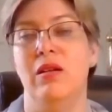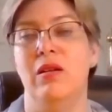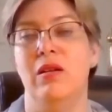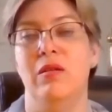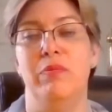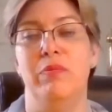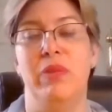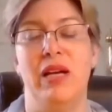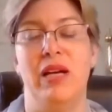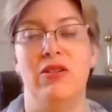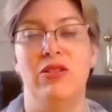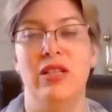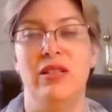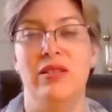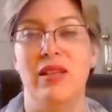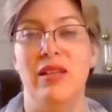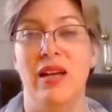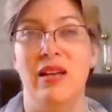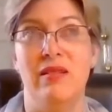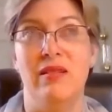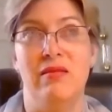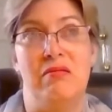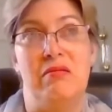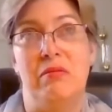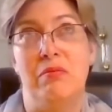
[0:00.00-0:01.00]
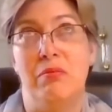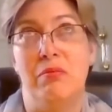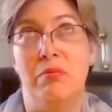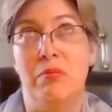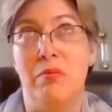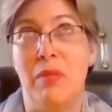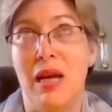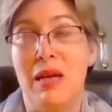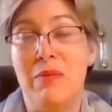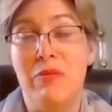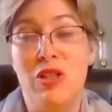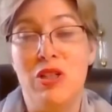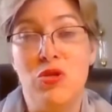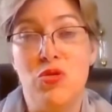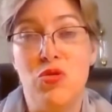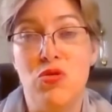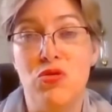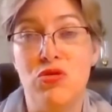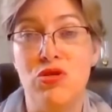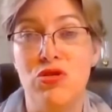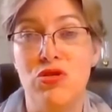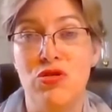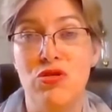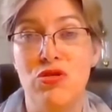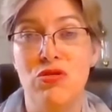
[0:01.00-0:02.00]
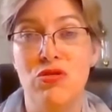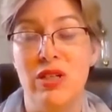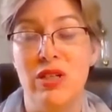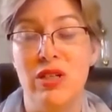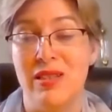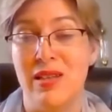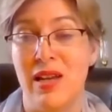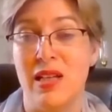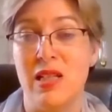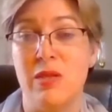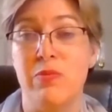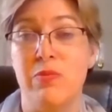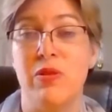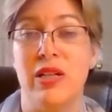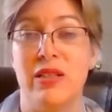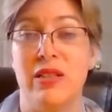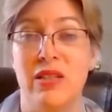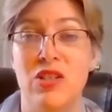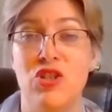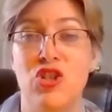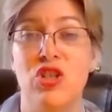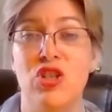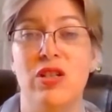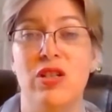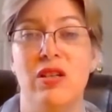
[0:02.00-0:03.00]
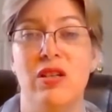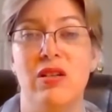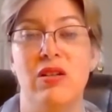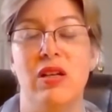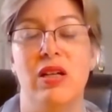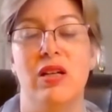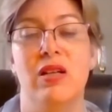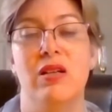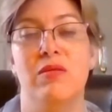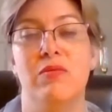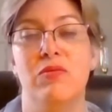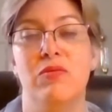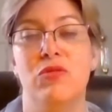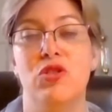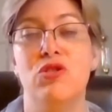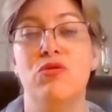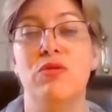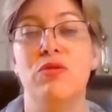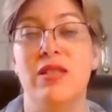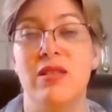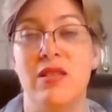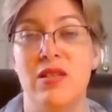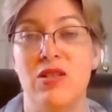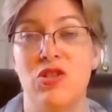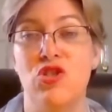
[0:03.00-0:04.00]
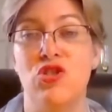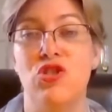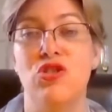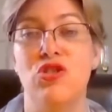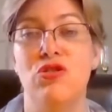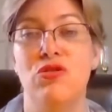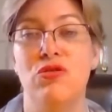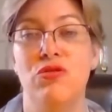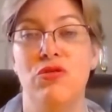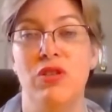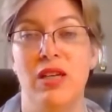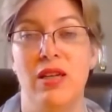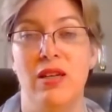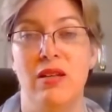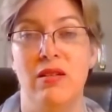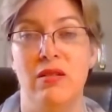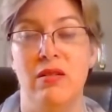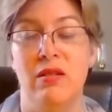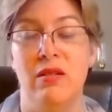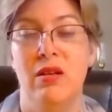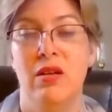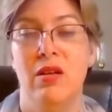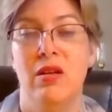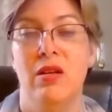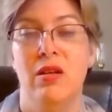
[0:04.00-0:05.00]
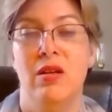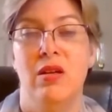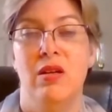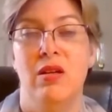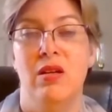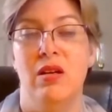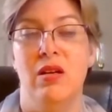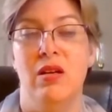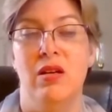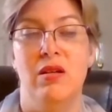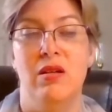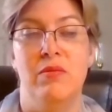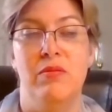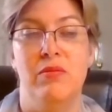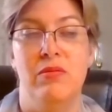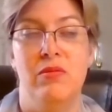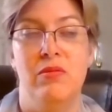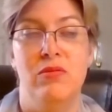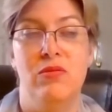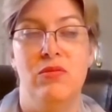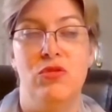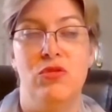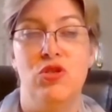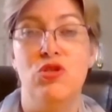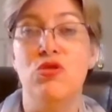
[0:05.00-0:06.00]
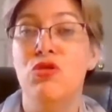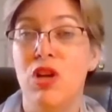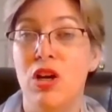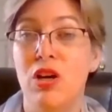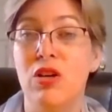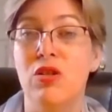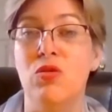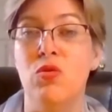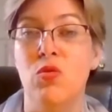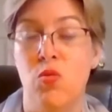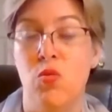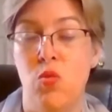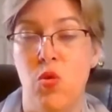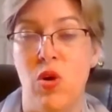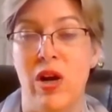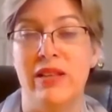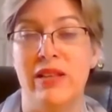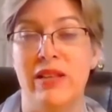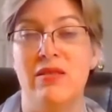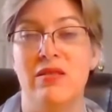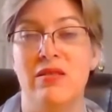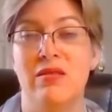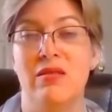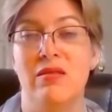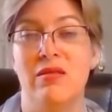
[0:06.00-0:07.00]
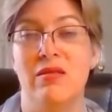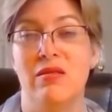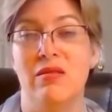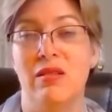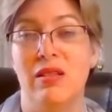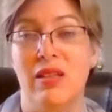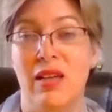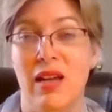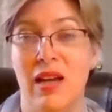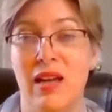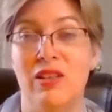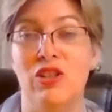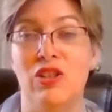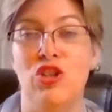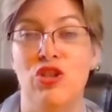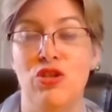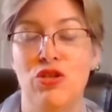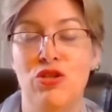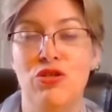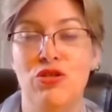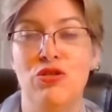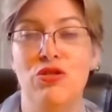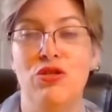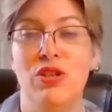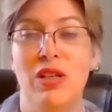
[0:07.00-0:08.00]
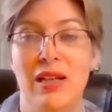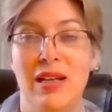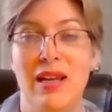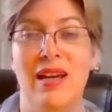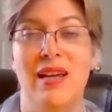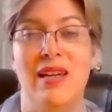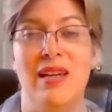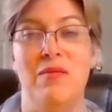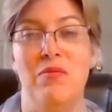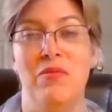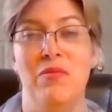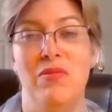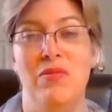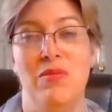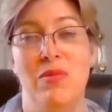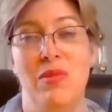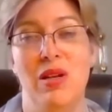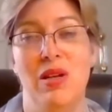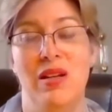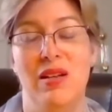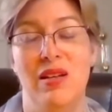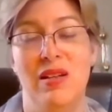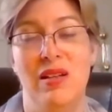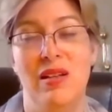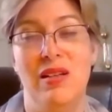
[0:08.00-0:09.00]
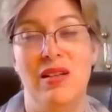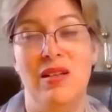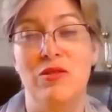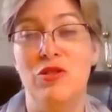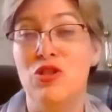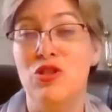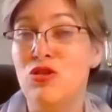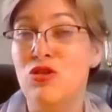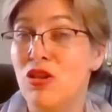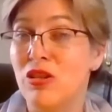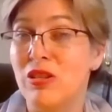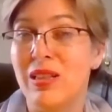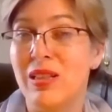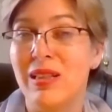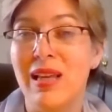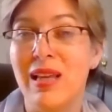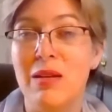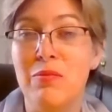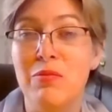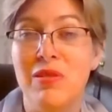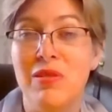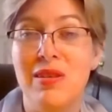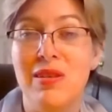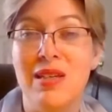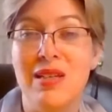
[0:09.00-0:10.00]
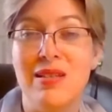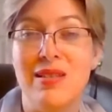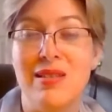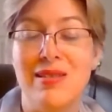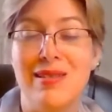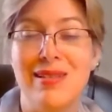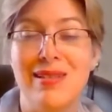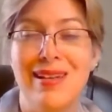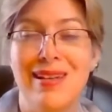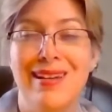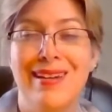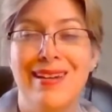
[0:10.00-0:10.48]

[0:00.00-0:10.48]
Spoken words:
about it, and maybe talk to a tax practitioner to assist you in to know what can you claim. Do not claim things